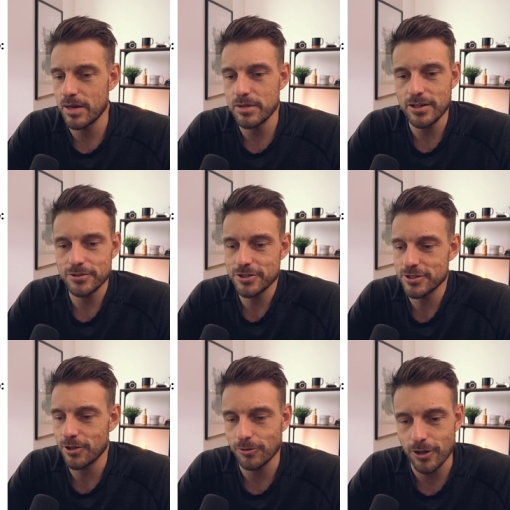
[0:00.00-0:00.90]
Maybe you don't,
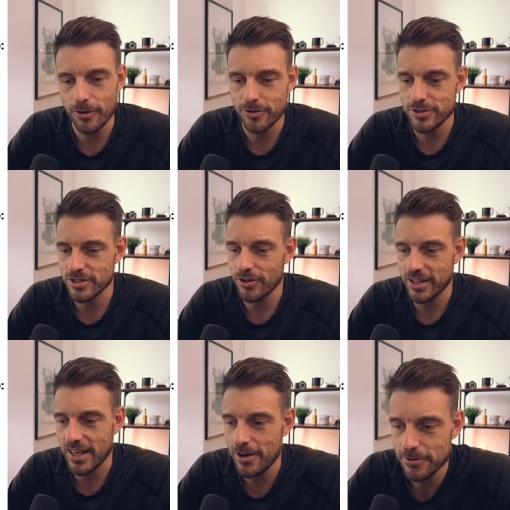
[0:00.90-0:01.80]
just don't know. You're
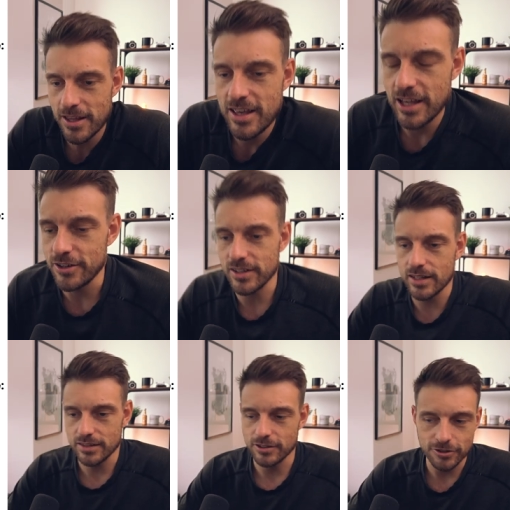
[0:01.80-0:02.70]
starting out and
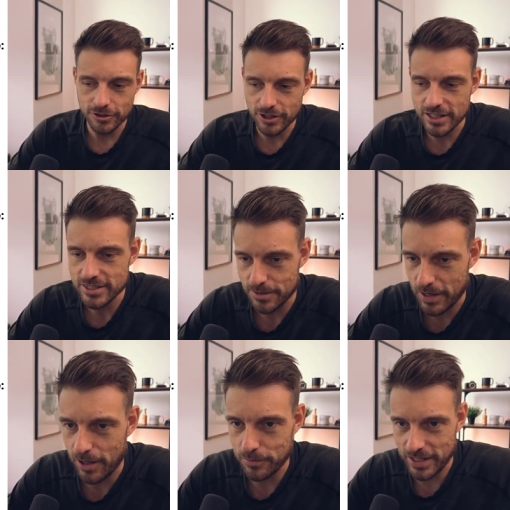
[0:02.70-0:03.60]
you, you, you need
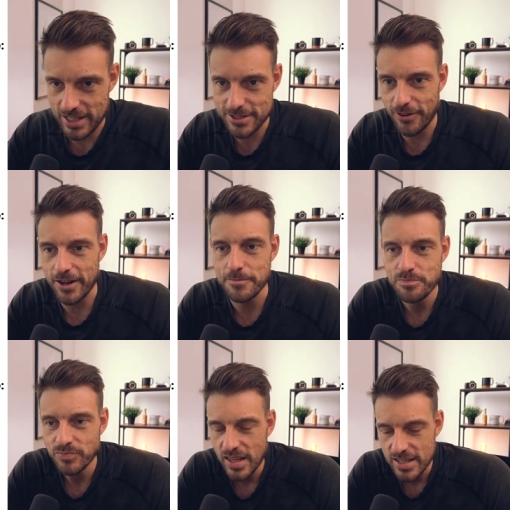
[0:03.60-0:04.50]
some help, and that's fine.